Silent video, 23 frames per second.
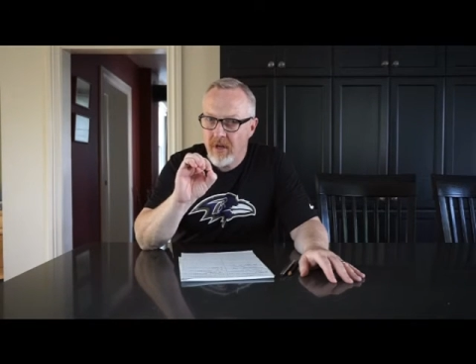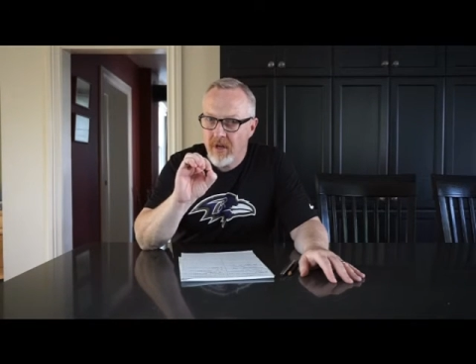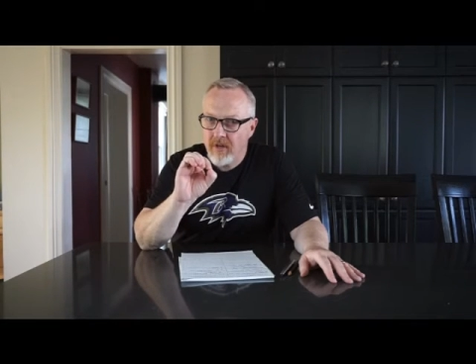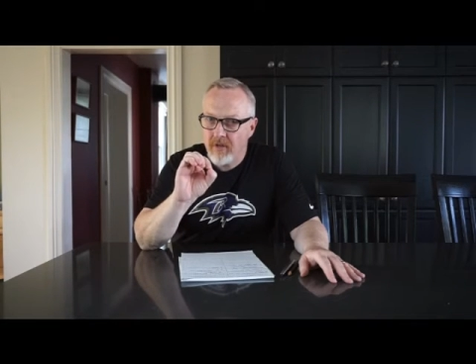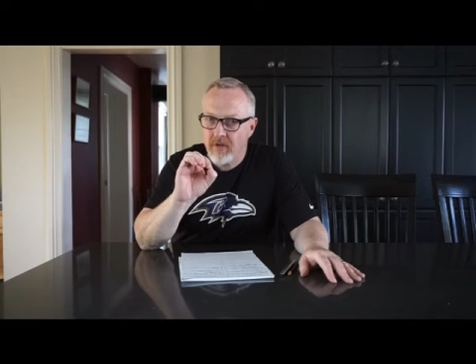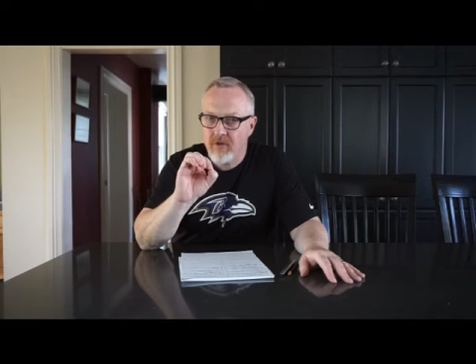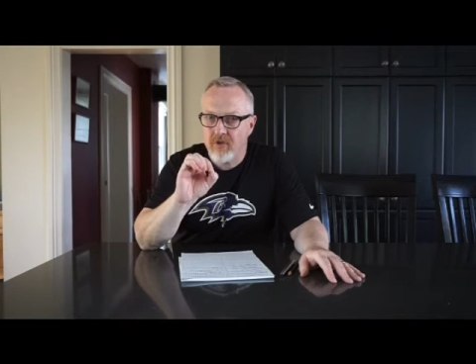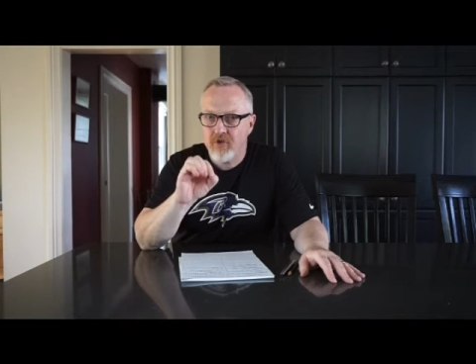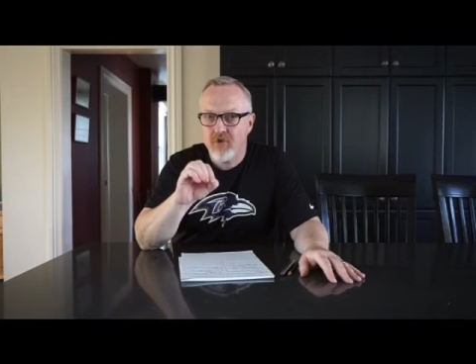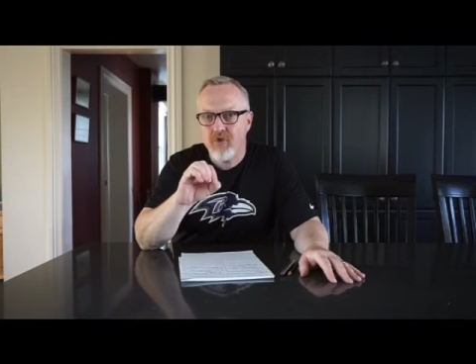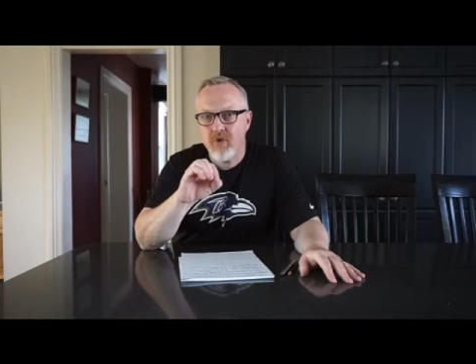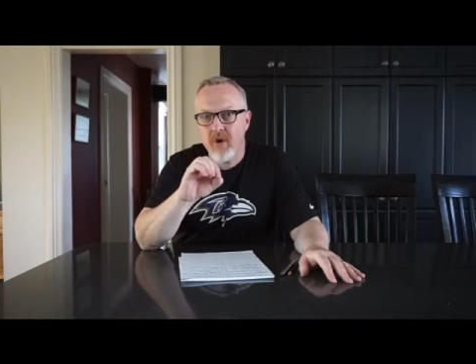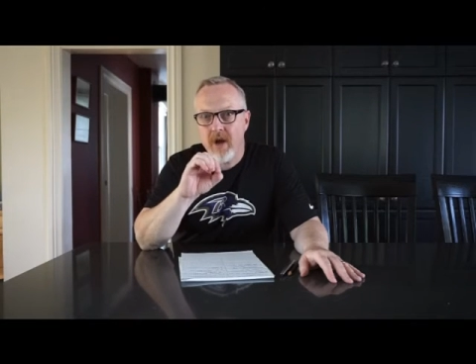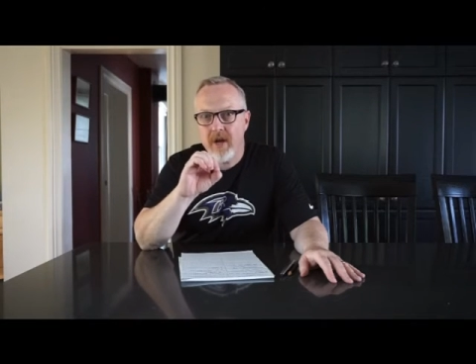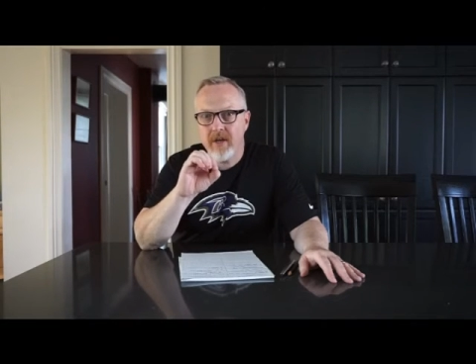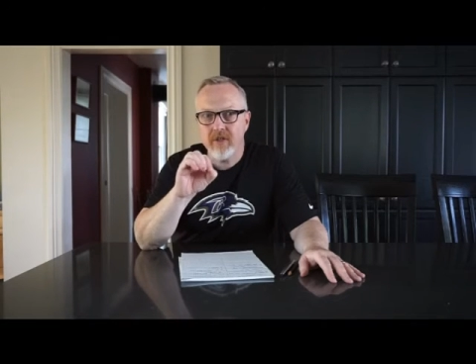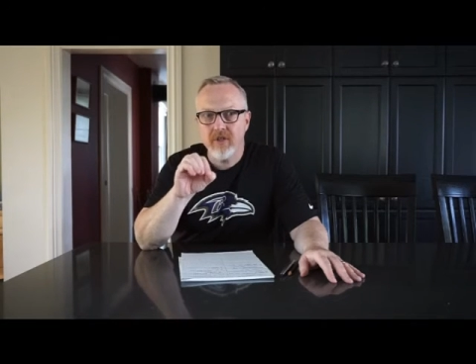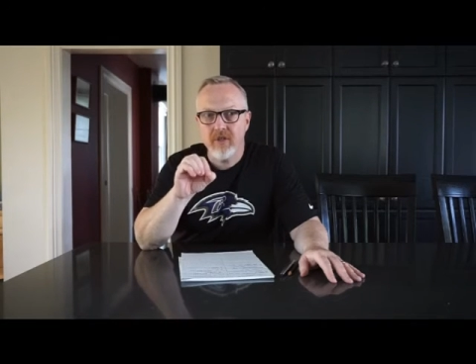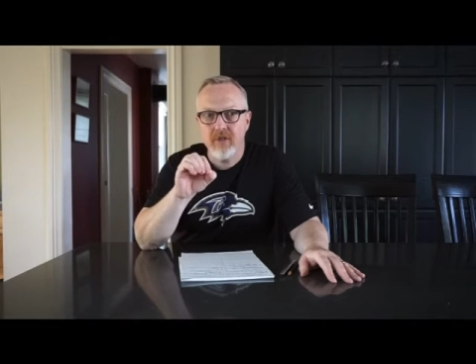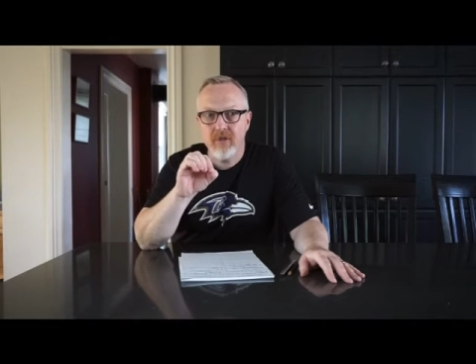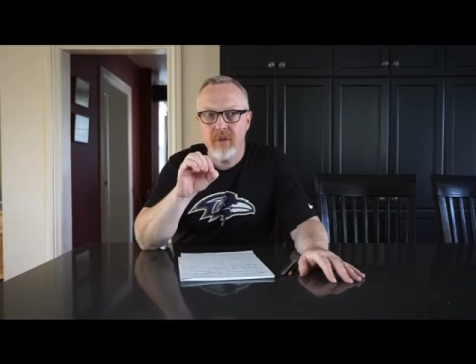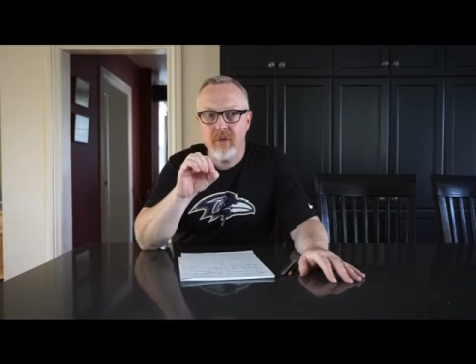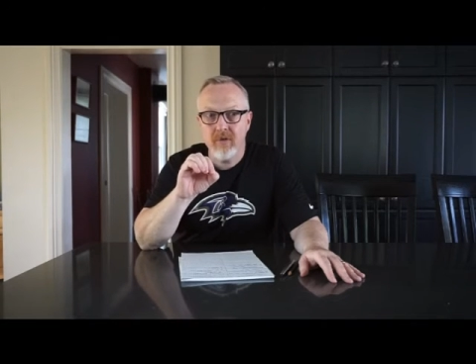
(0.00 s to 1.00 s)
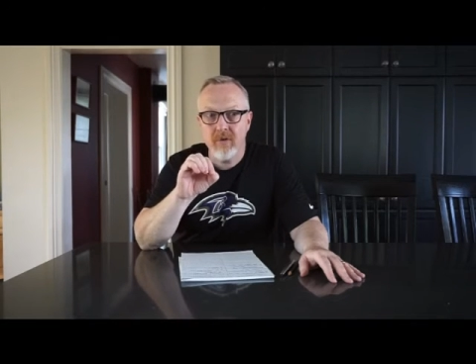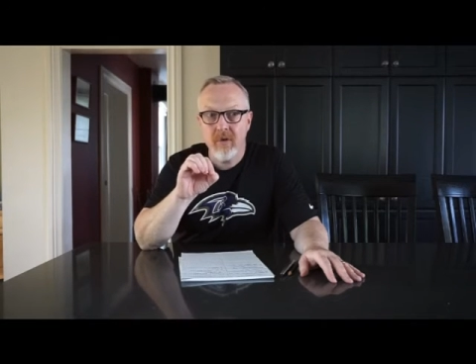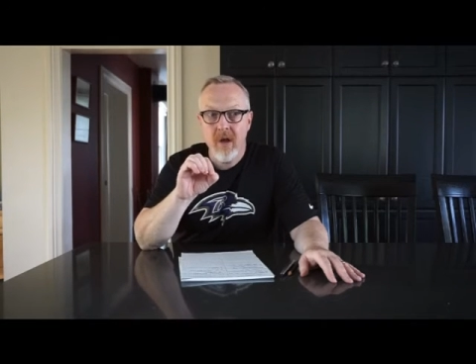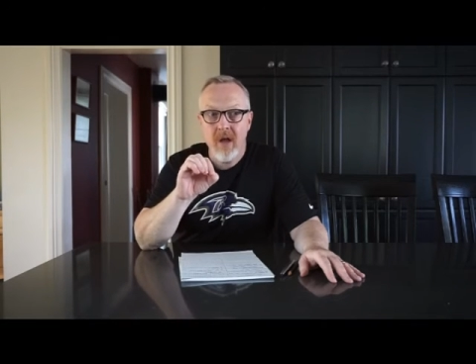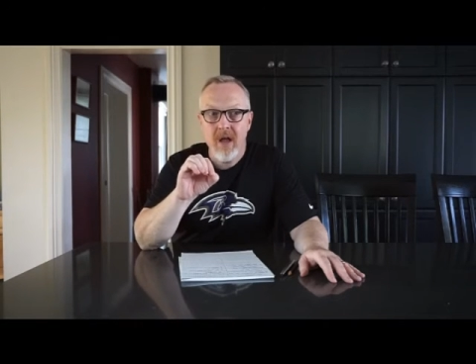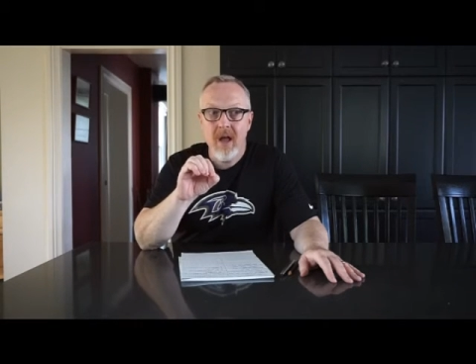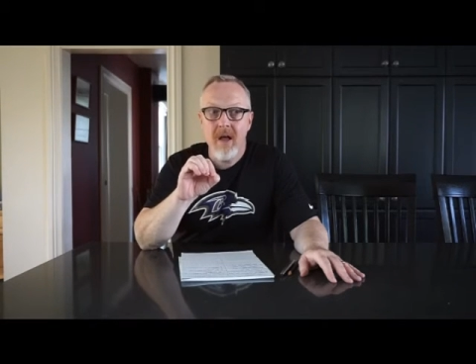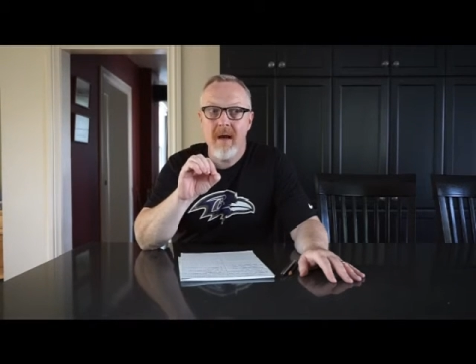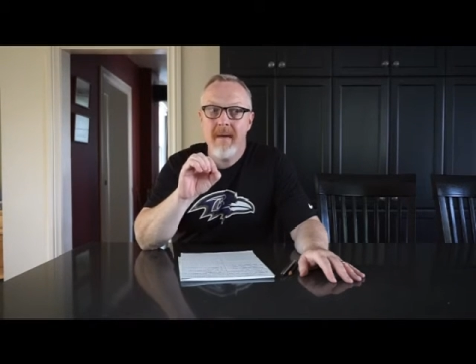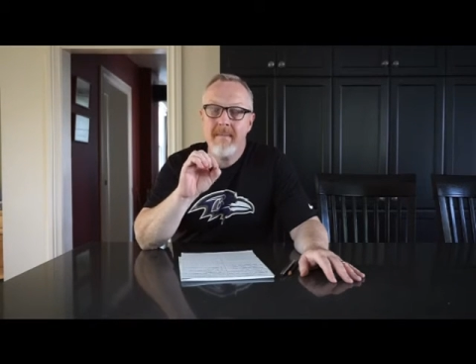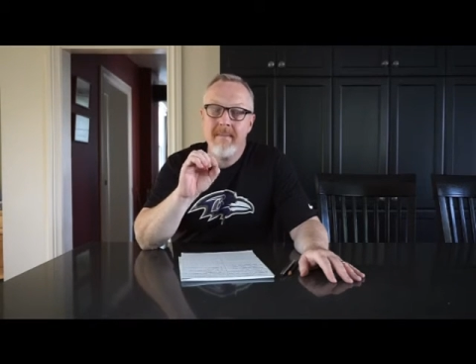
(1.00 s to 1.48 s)
They're trying
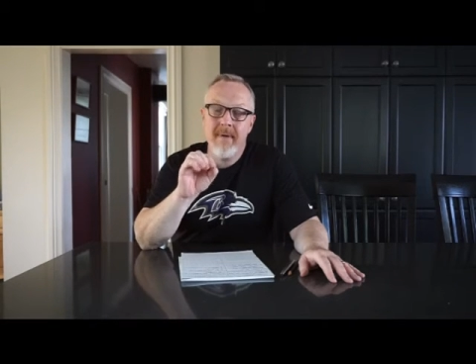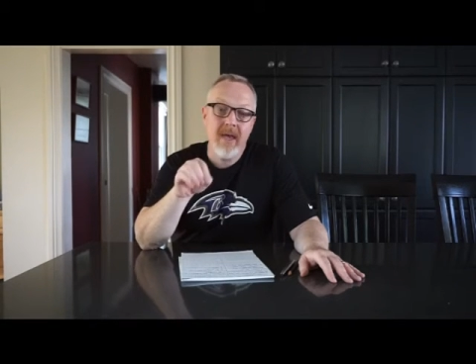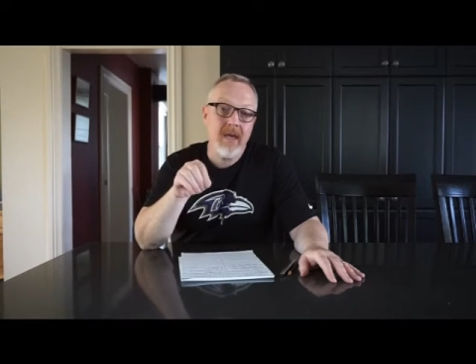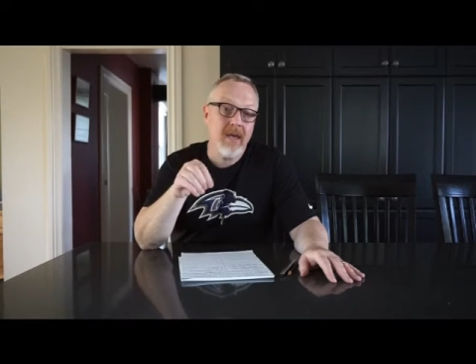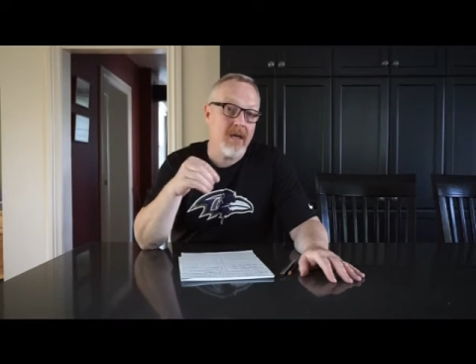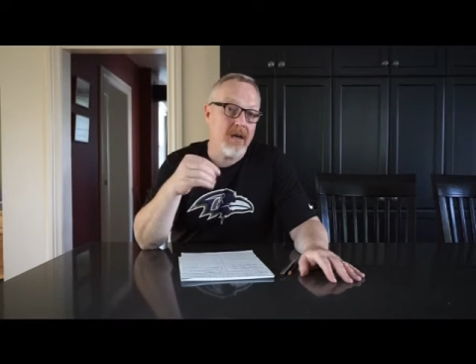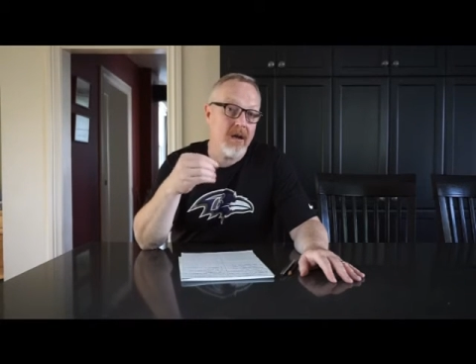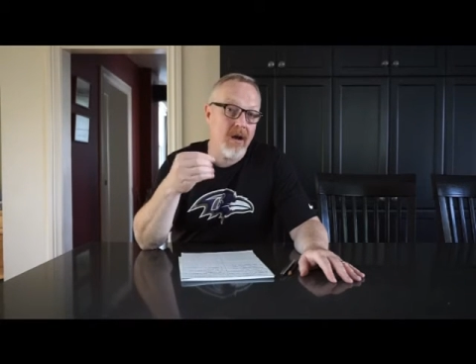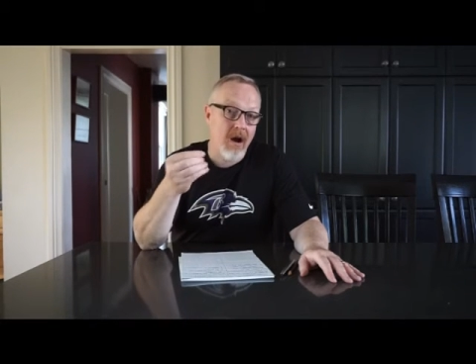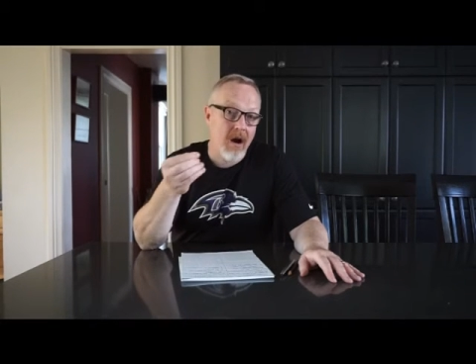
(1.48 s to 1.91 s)
to make an